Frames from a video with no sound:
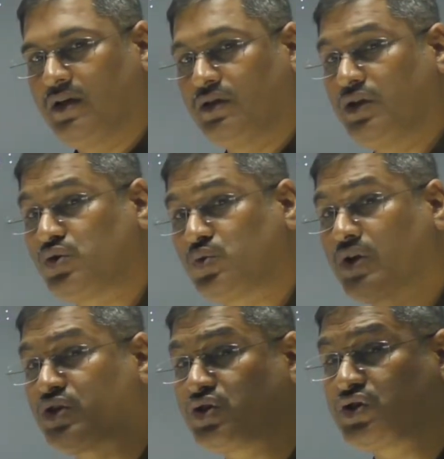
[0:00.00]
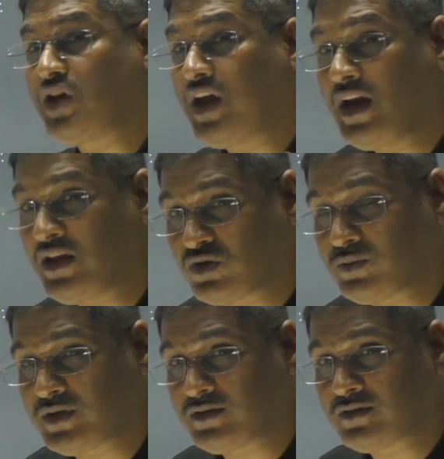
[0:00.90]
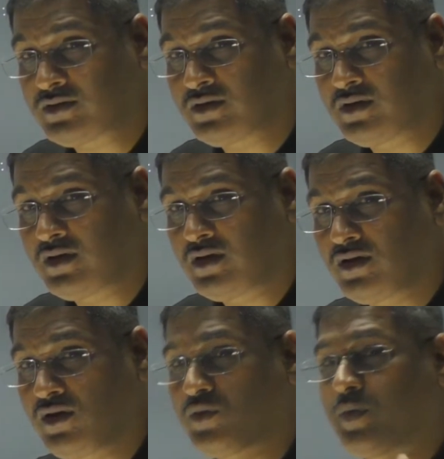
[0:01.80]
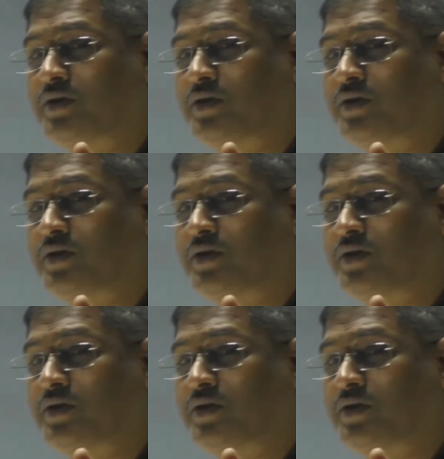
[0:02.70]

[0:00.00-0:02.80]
these two are chain isomers, not